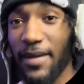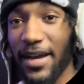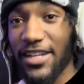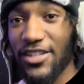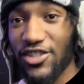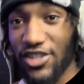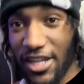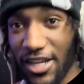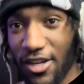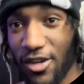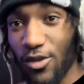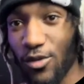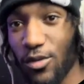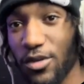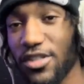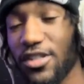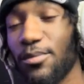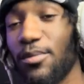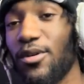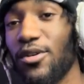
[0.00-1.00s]
my channel
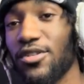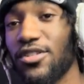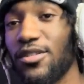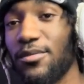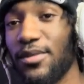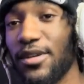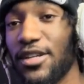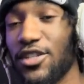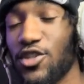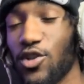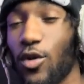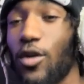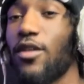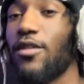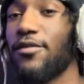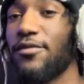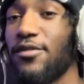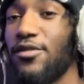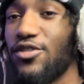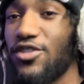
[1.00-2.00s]
was supposed to be a tour
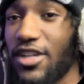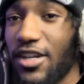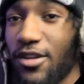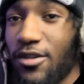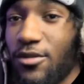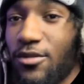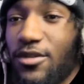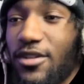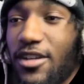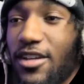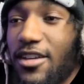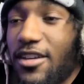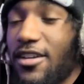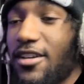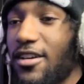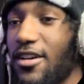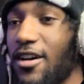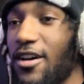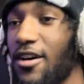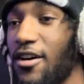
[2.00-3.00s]
review channel.
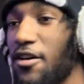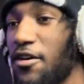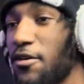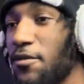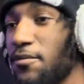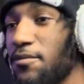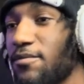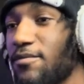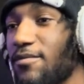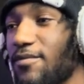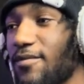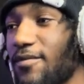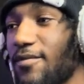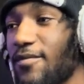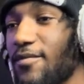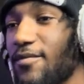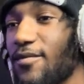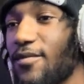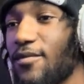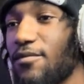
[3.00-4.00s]
Um,
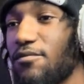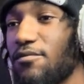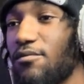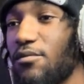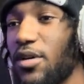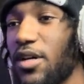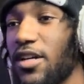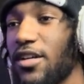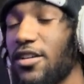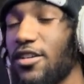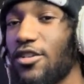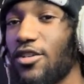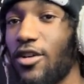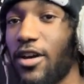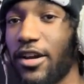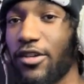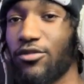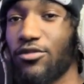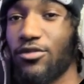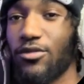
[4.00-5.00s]
but you
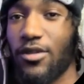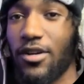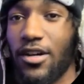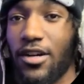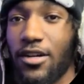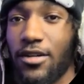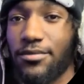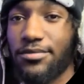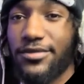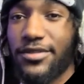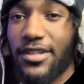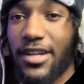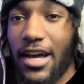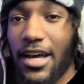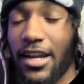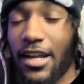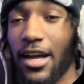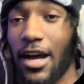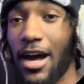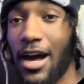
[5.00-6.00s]
know, I grew up,
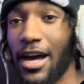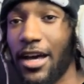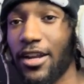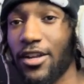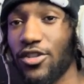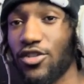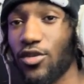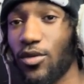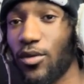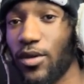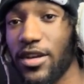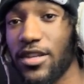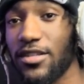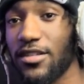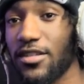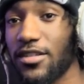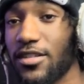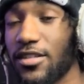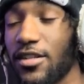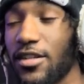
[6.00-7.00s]
kind of got out of
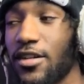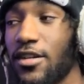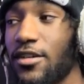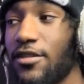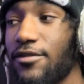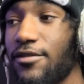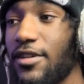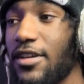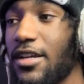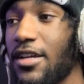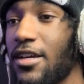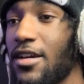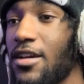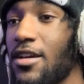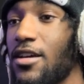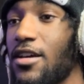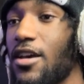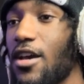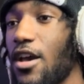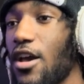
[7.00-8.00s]
toys and stuff,
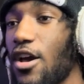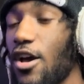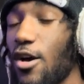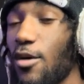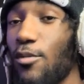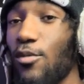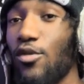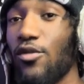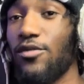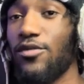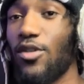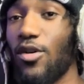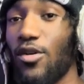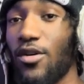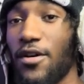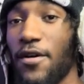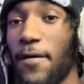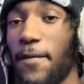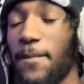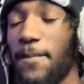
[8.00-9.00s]
and moved
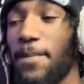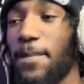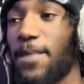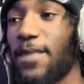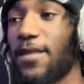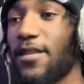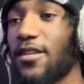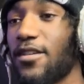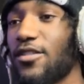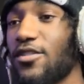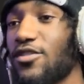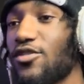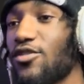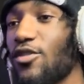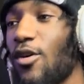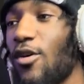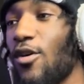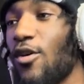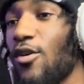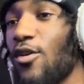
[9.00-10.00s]
on.
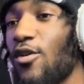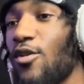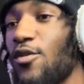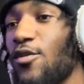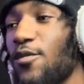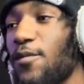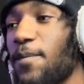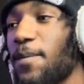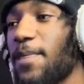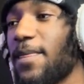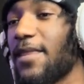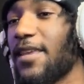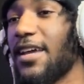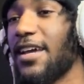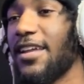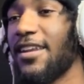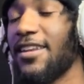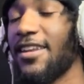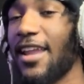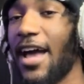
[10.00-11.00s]
So,
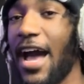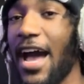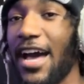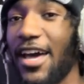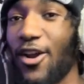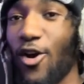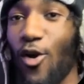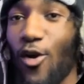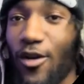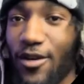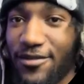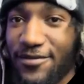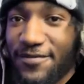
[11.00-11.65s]
and I had a,